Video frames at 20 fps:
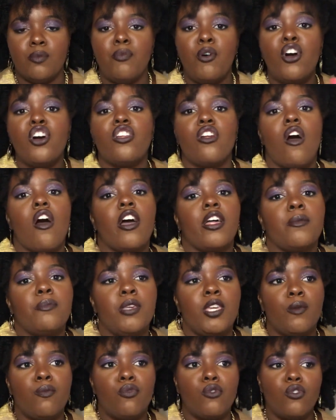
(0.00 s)
put on
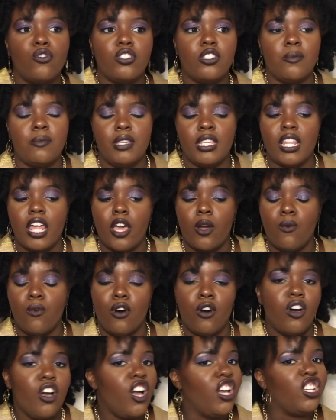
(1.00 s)
people to be like,
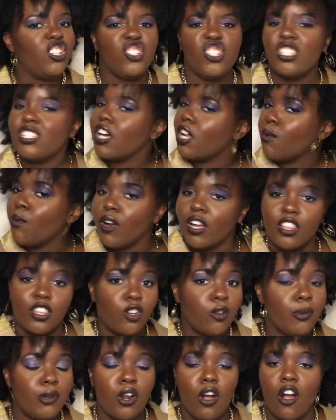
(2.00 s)
well, you just got to work a
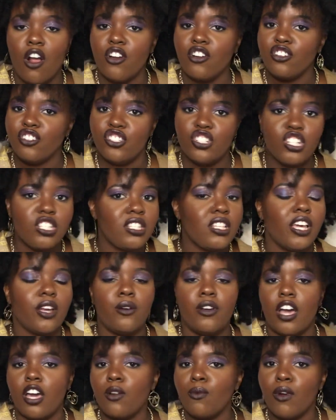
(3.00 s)
little bit harder. Just like
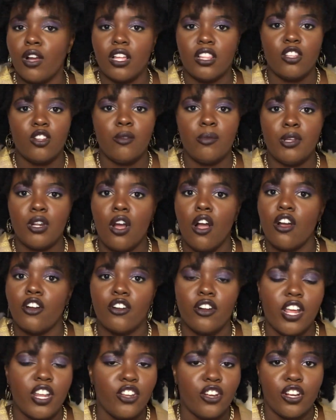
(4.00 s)
got to work a little bit harder,
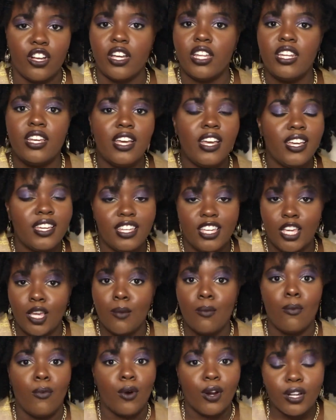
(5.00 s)
and you're gonna
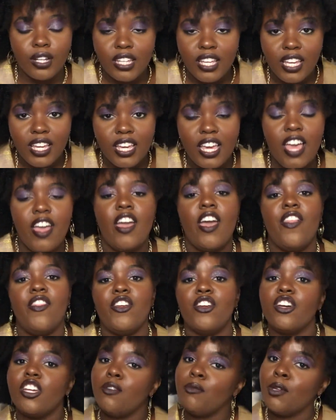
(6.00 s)
keep working and
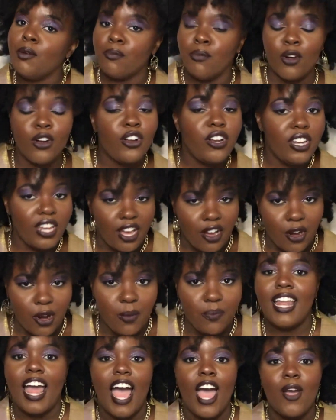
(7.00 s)
they're gonna be burned
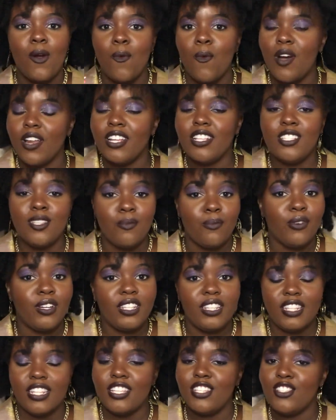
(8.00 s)
out. I wanted to
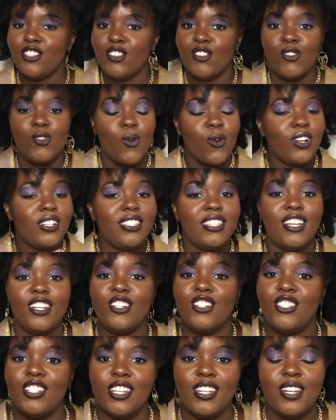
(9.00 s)
bring this to your
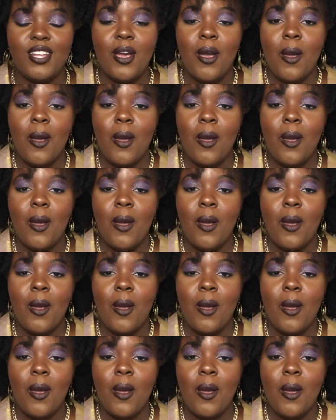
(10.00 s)
attention